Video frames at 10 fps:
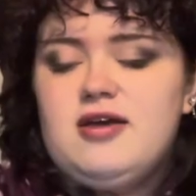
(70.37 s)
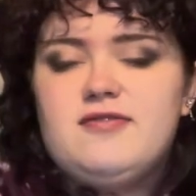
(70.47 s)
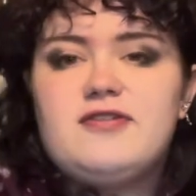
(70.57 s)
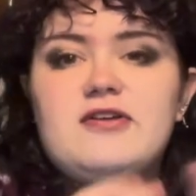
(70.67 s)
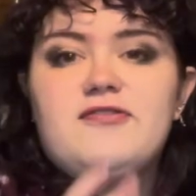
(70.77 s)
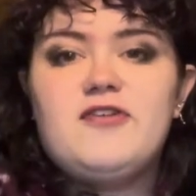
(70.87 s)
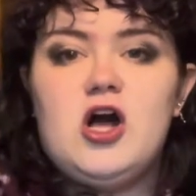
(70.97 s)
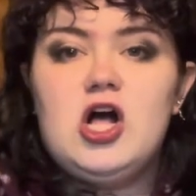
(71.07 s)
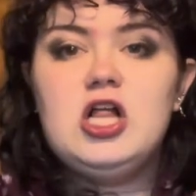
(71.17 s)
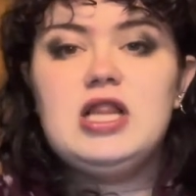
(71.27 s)
For
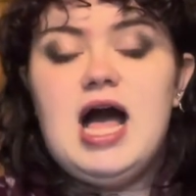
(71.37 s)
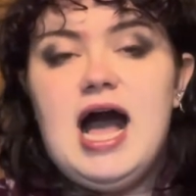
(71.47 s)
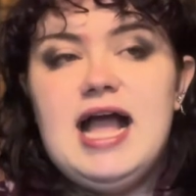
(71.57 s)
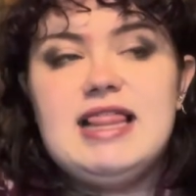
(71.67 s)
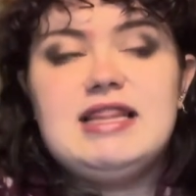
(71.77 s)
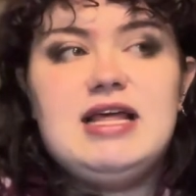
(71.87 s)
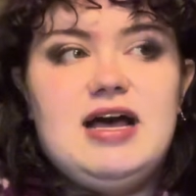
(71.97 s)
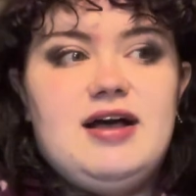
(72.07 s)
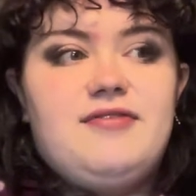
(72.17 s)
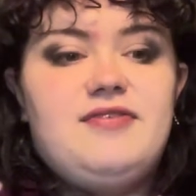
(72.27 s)
fall, I
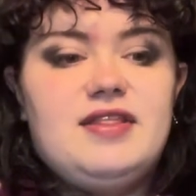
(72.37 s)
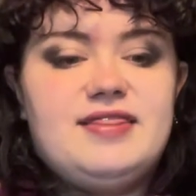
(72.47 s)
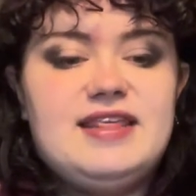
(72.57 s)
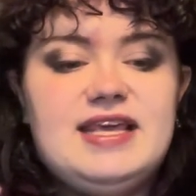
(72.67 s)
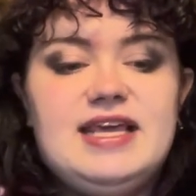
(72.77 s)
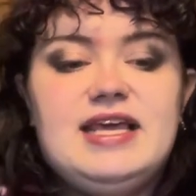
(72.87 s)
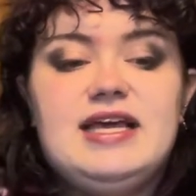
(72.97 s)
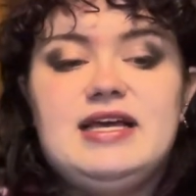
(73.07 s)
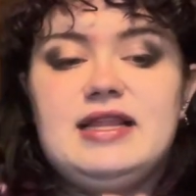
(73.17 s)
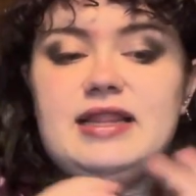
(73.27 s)
love
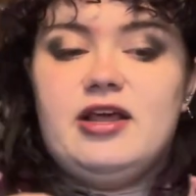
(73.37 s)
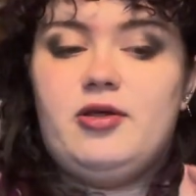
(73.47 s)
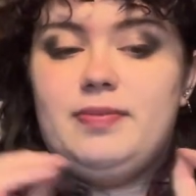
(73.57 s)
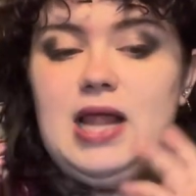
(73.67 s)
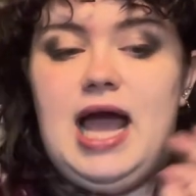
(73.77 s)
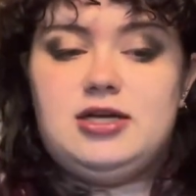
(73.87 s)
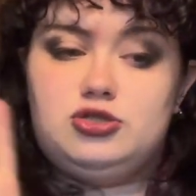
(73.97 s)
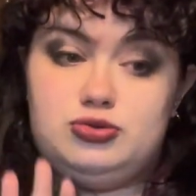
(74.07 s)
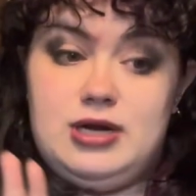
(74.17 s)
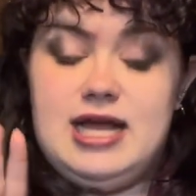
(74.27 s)
the little black
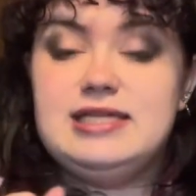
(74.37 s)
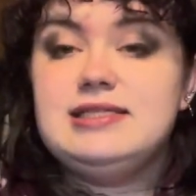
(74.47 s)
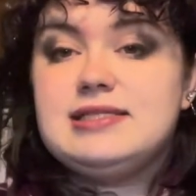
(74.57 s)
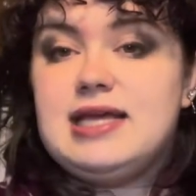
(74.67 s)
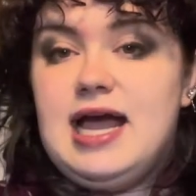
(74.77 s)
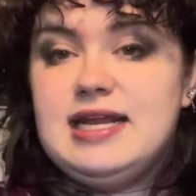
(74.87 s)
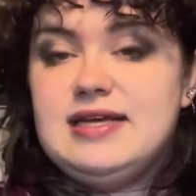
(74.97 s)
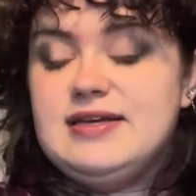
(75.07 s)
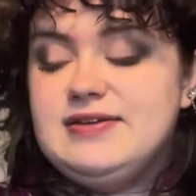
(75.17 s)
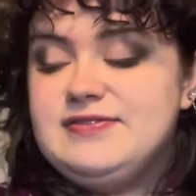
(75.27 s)
dress kind
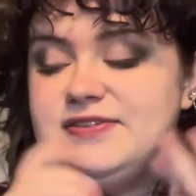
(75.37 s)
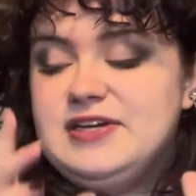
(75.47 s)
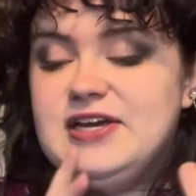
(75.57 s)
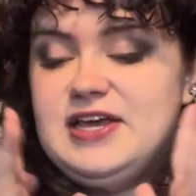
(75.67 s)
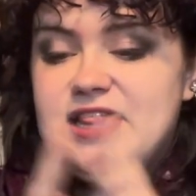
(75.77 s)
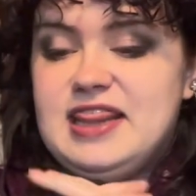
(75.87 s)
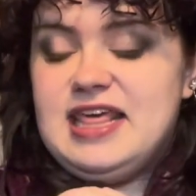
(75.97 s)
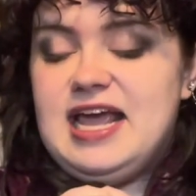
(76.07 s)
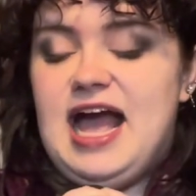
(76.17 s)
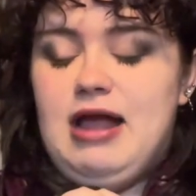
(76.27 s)
of
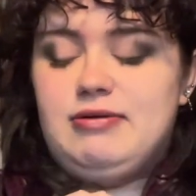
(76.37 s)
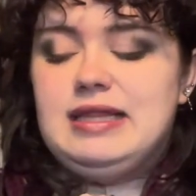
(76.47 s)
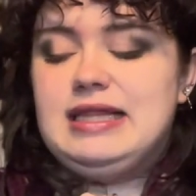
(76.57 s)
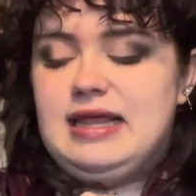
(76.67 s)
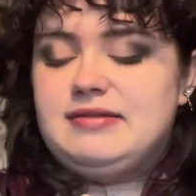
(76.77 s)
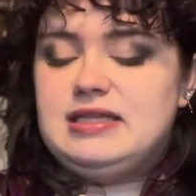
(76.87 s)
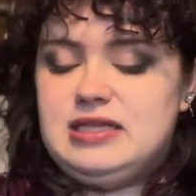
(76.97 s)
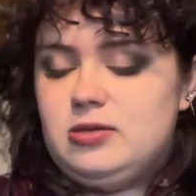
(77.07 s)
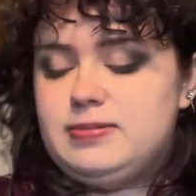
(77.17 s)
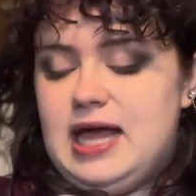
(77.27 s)
thing. I really love the
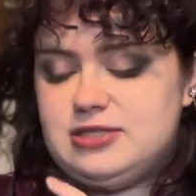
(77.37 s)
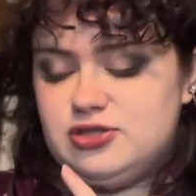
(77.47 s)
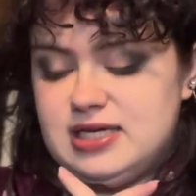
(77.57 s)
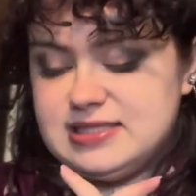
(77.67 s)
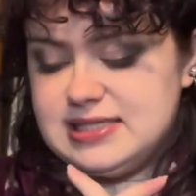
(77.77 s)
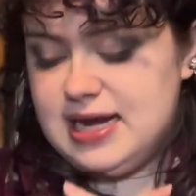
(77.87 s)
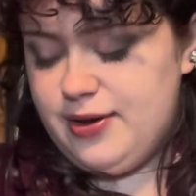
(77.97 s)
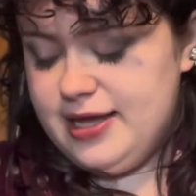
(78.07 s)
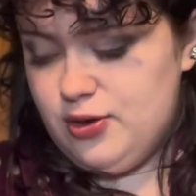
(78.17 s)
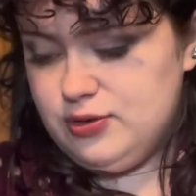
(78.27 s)
little black dress. Now
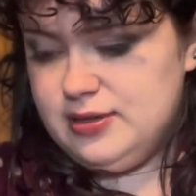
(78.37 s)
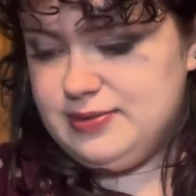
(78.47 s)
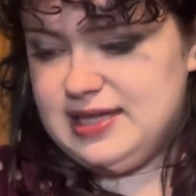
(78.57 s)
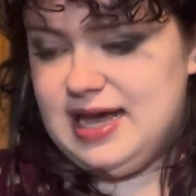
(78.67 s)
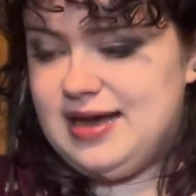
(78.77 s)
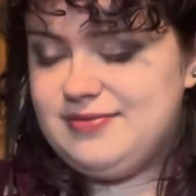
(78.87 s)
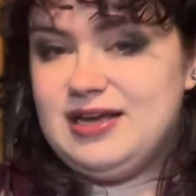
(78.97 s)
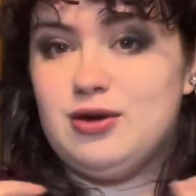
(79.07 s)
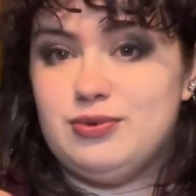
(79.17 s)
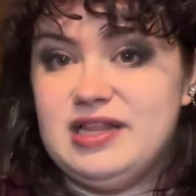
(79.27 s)
I only really have
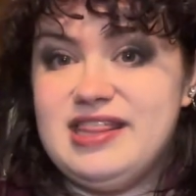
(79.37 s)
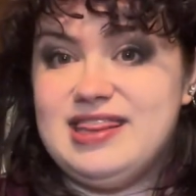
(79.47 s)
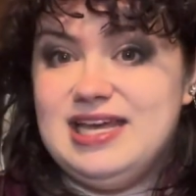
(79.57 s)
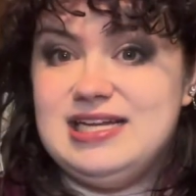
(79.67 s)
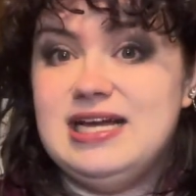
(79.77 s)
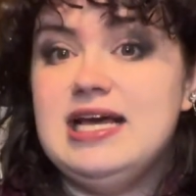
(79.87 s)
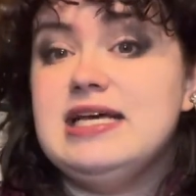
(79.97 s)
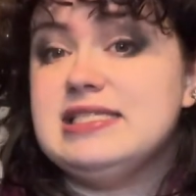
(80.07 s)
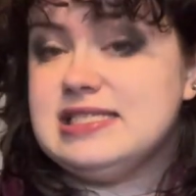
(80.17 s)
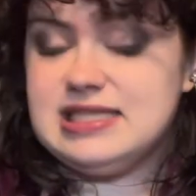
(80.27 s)
like a really thin
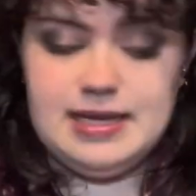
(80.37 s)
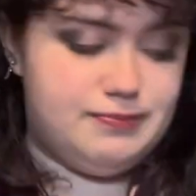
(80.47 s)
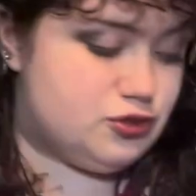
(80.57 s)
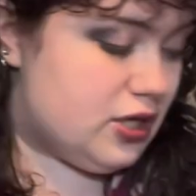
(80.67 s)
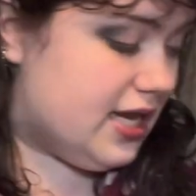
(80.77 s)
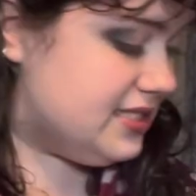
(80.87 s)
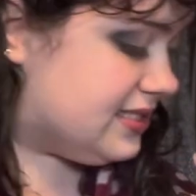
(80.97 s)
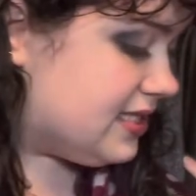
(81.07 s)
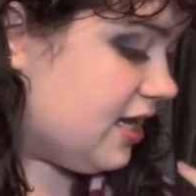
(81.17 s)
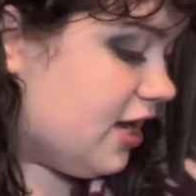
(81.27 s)
slip
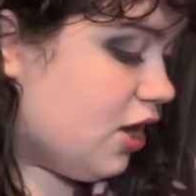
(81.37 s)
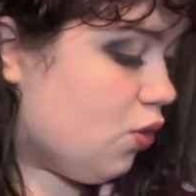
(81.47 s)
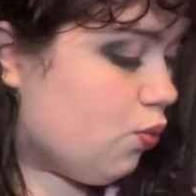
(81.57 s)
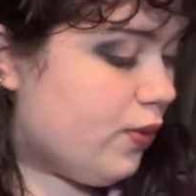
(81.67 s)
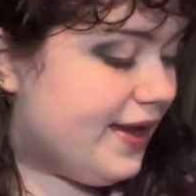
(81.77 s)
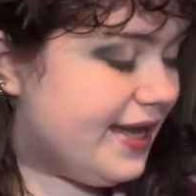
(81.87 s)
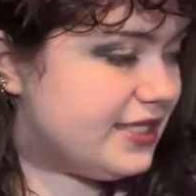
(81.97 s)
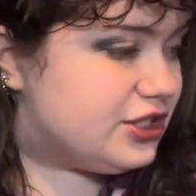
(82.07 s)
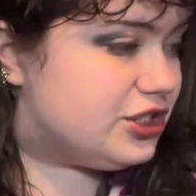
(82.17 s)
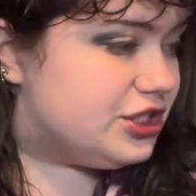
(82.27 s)
dress,
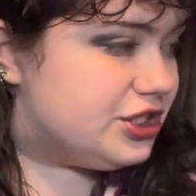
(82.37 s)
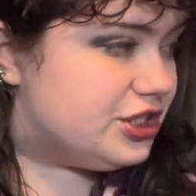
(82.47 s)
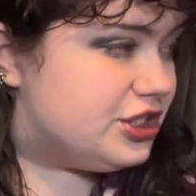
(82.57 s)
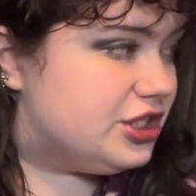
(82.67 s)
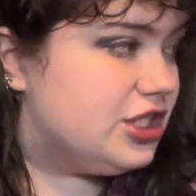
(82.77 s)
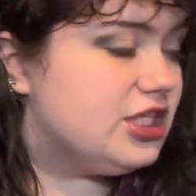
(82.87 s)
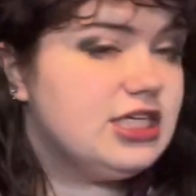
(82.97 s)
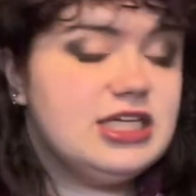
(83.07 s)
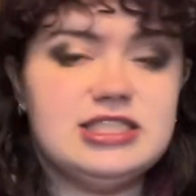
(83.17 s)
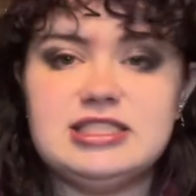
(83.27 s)
which
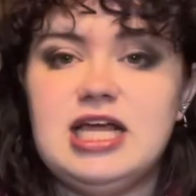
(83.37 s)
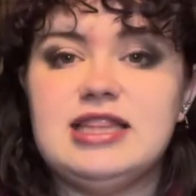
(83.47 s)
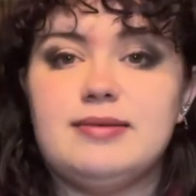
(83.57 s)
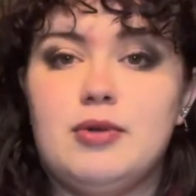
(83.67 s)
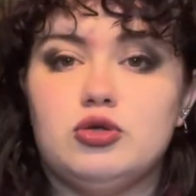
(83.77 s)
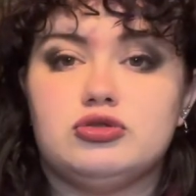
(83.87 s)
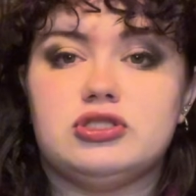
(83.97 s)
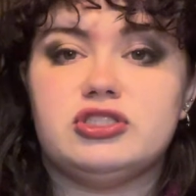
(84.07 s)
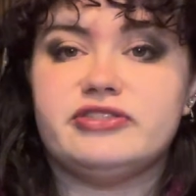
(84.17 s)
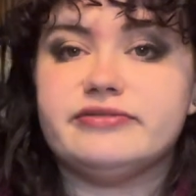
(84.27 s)
it's not the
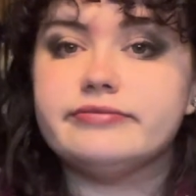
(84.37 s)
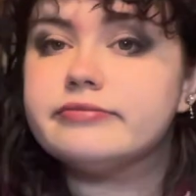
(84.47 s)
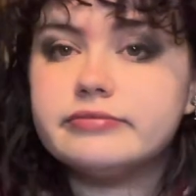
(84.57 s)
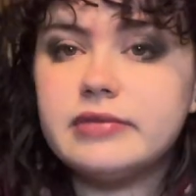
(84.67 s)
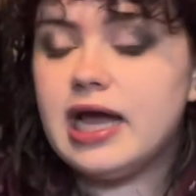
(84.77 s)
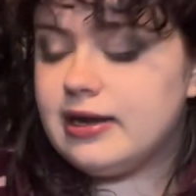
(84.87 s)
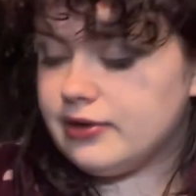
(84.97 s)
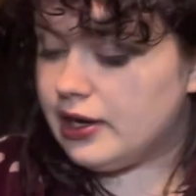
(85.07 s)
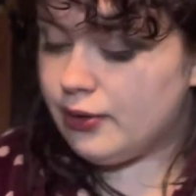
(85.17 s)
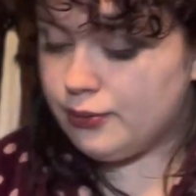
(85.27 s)
most, I don't
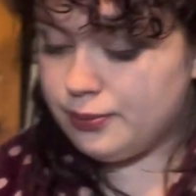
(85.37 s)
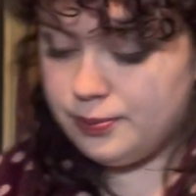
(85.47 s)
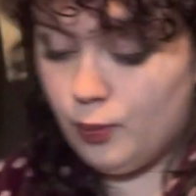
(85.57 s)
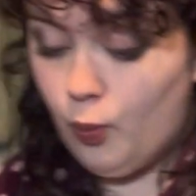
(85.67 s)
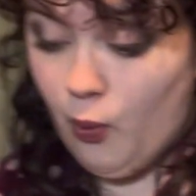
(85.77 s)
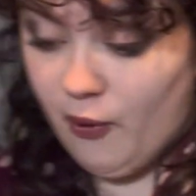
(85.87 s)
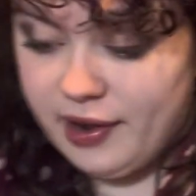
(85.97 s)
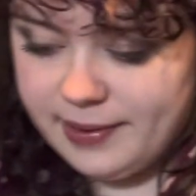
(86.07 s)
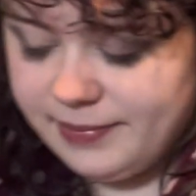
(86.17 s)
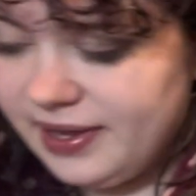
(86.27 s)
know,
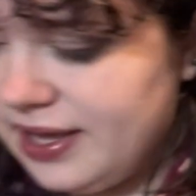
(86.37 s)
warm.